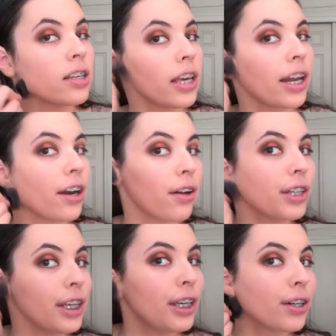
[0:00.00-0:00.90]
Get it on
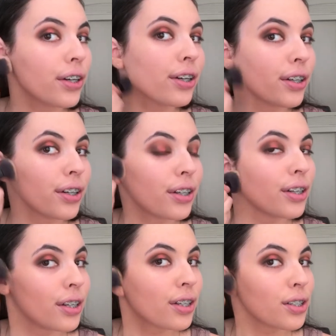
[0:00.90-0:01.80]
the ear
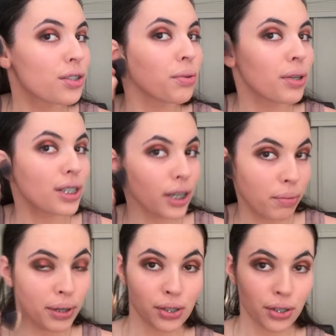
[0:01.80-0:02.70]
because you don't want to take a
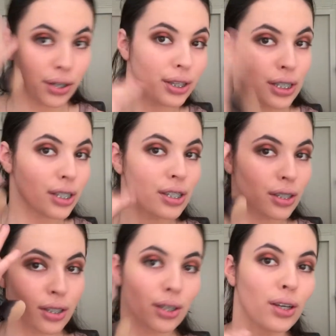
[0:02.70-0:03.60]
picture. This,
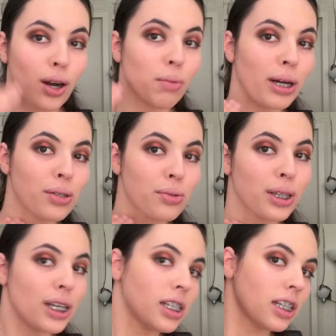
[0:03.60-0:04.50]
you know, matches
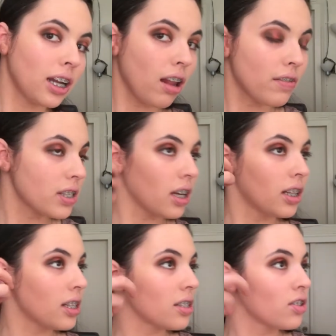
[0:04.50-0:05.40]
with this and then all of a
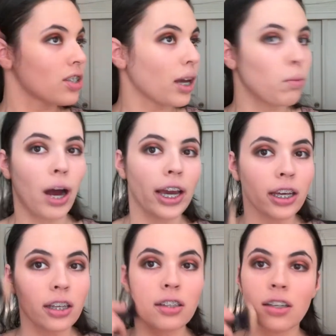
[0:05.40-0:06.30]
sudden this is just like
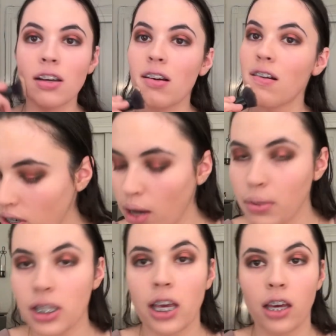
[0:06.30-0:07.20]
white. Now I'm
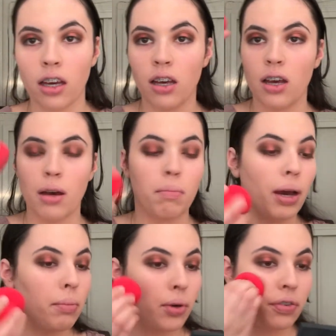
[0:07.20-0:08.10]
going to take
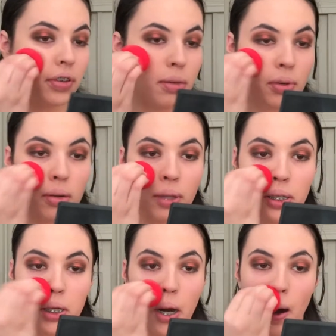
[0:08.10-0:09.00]
my Morphe Beauty
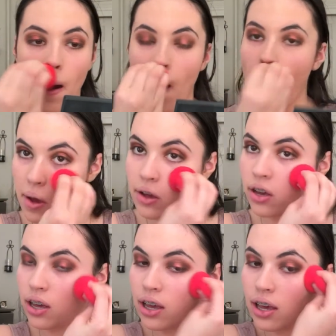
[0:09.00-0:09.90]
Blender
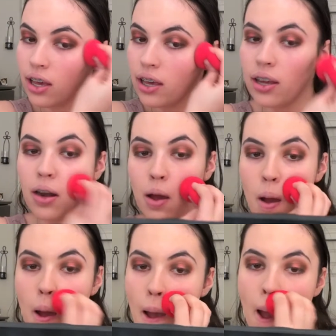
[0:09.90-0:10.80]
and
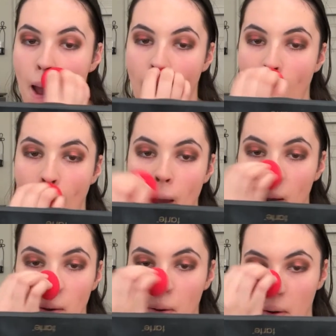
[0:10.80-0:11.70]

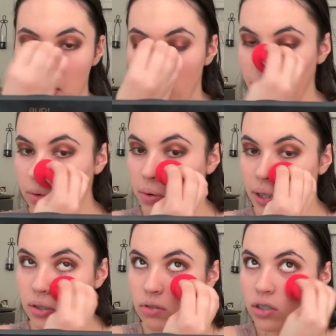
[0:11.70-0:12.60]
I'm
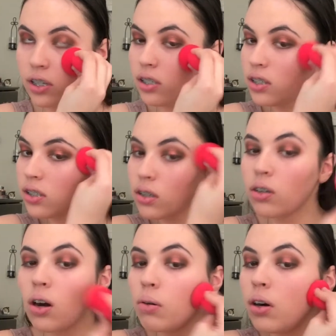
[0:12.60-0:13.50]
going to just
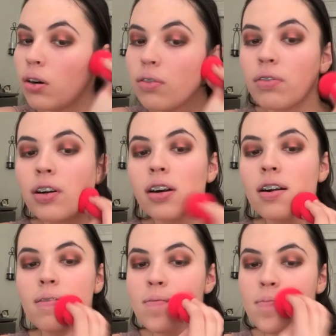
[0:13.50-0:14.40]
go over